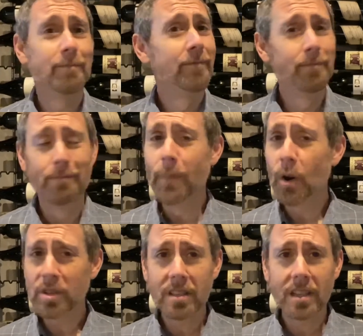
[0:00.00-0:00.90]

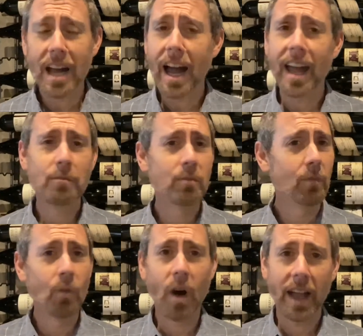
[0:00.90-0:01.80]
Most of the time,
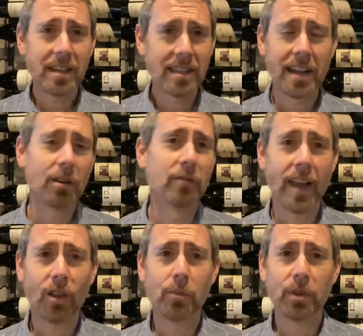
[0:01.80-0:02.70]
wines that are
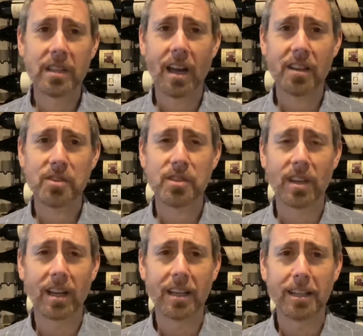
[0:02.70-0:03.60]
available to us
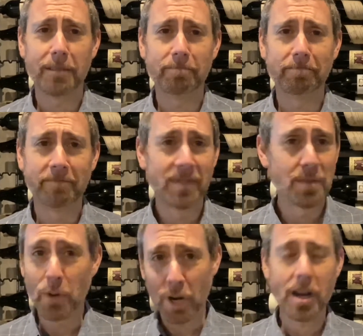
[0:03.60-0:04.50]
to
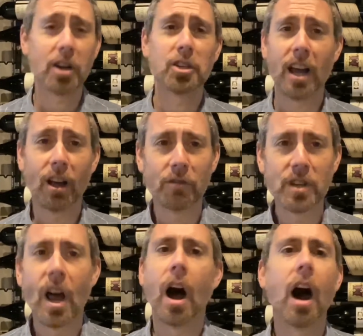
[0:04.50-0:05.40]
put on our shelves
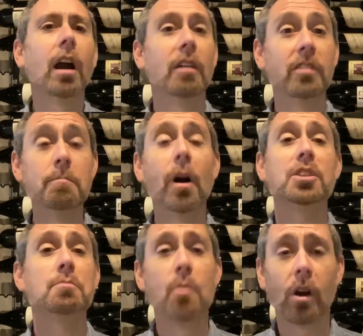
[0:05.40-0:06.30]
are of a much
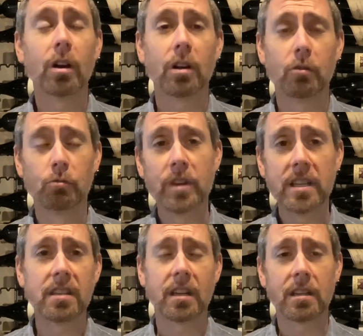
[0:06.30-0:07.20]
more
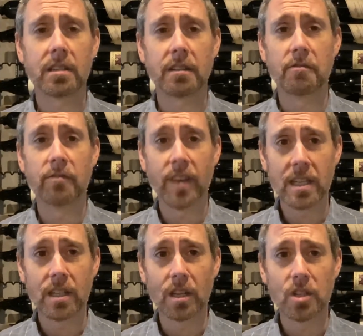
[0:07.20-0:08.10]
recent
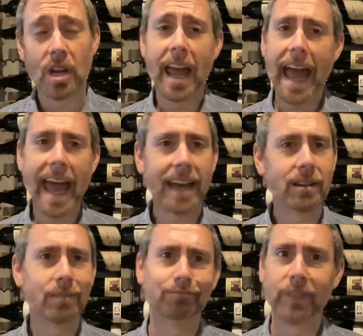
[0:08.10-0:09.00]
vintage, and
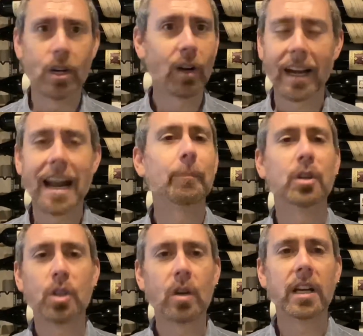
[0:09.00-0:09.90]
you don't get an
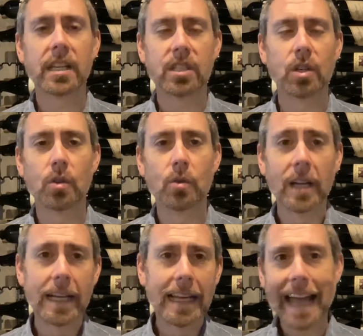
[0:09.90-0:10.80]
opportunity to
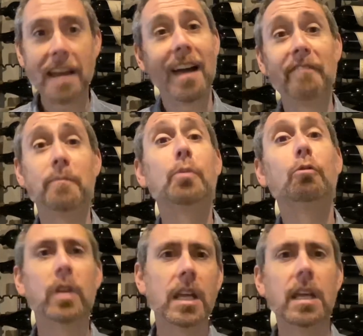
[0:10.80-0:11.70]
kind of have
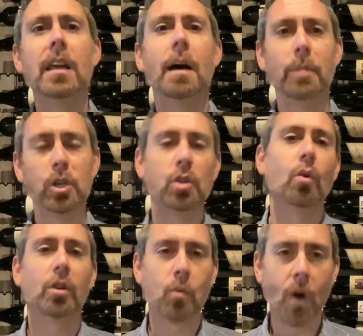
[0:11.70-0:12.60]

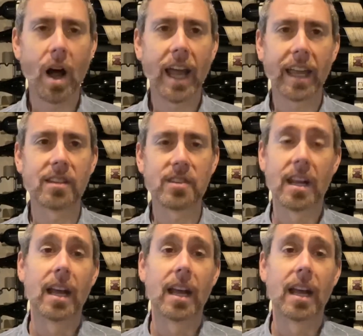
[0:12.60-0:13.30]
pre-matured wines